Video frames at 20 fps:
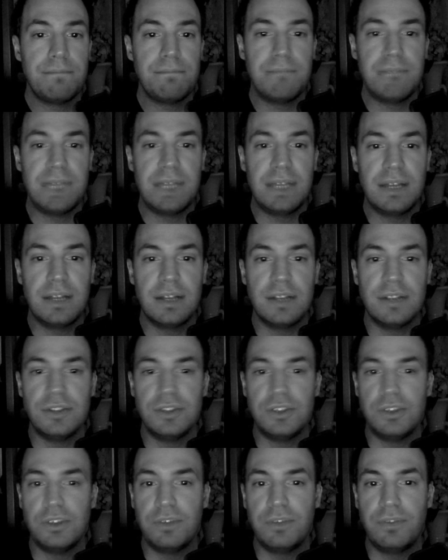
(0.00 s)

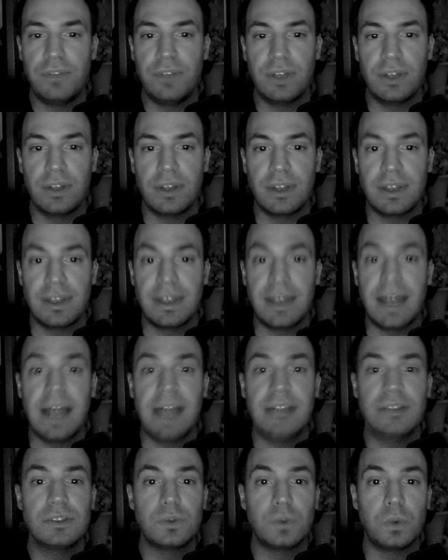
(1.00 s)
because you feel that
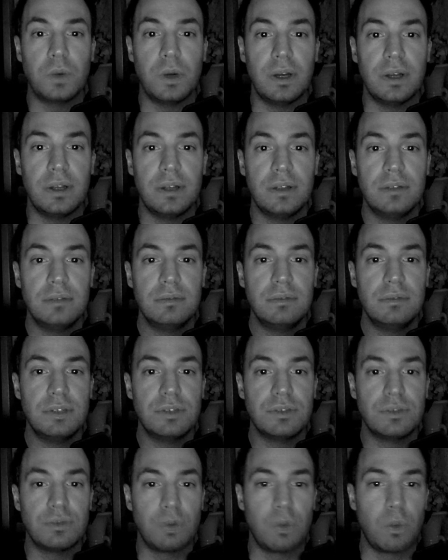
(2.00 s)
that's what
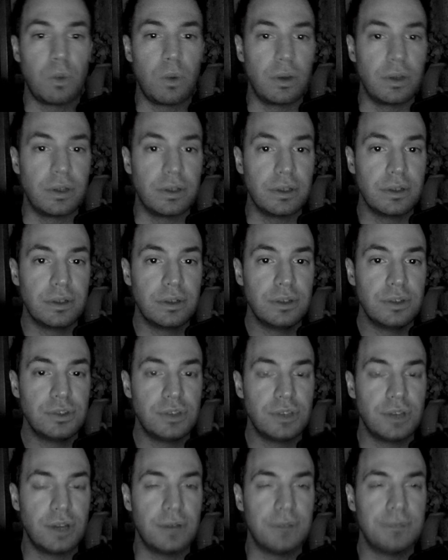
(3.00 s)
is rewarded.
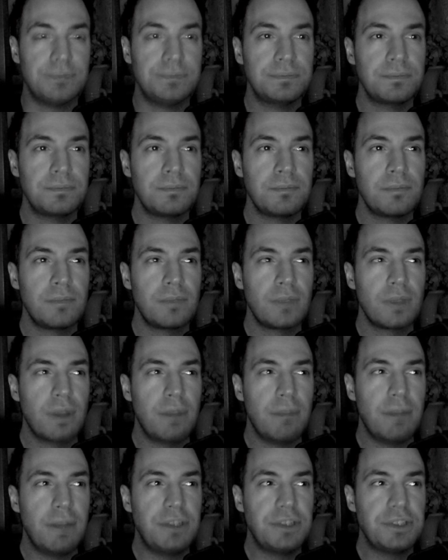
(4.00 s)
So
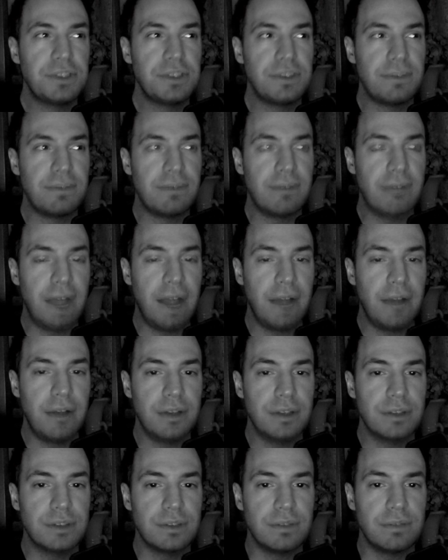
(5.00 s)
much as a
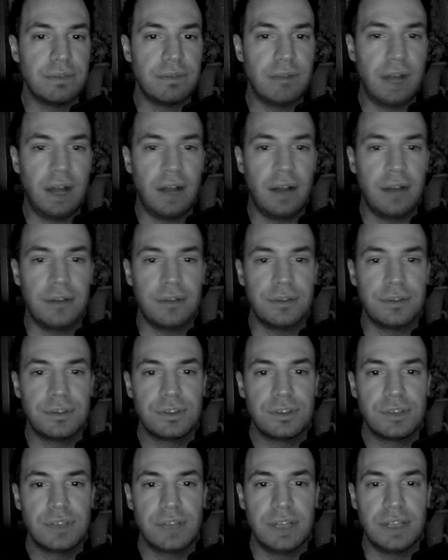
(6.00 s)
virus
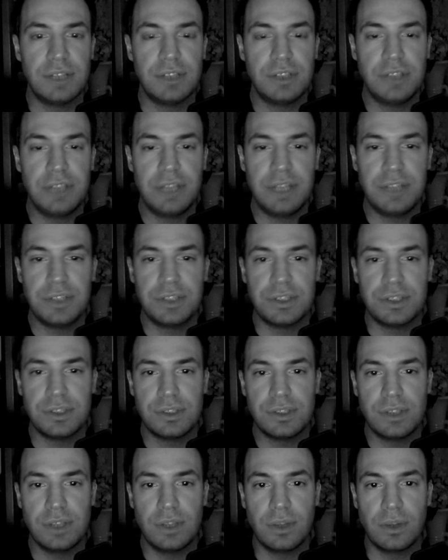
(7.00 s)
evolves and
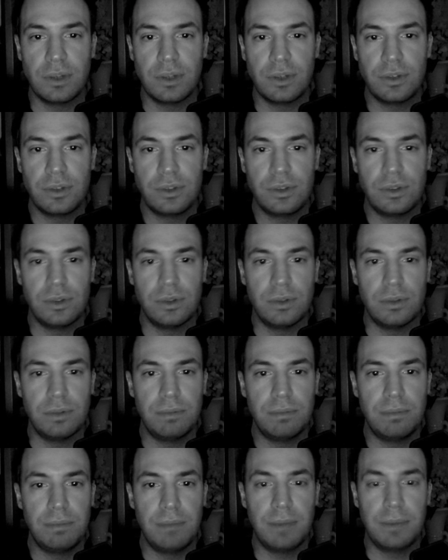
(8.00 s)
changes in order
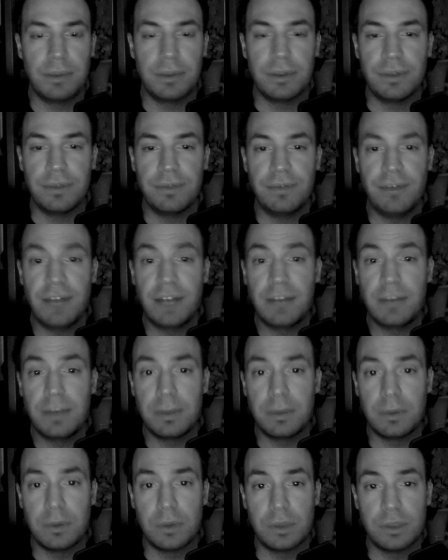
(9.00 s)
to be able to infect
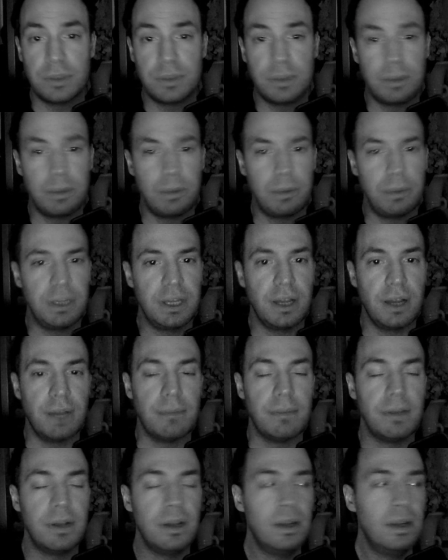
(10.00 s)
people once people
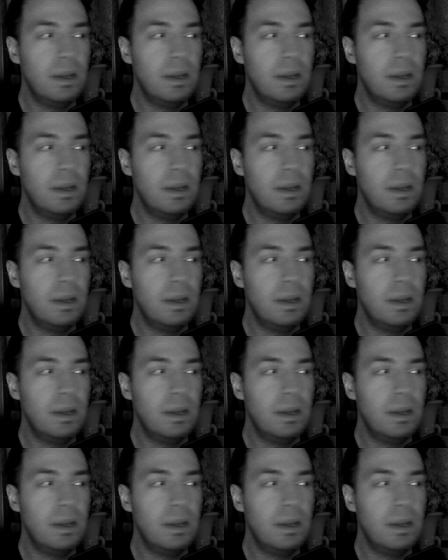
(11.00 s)
become,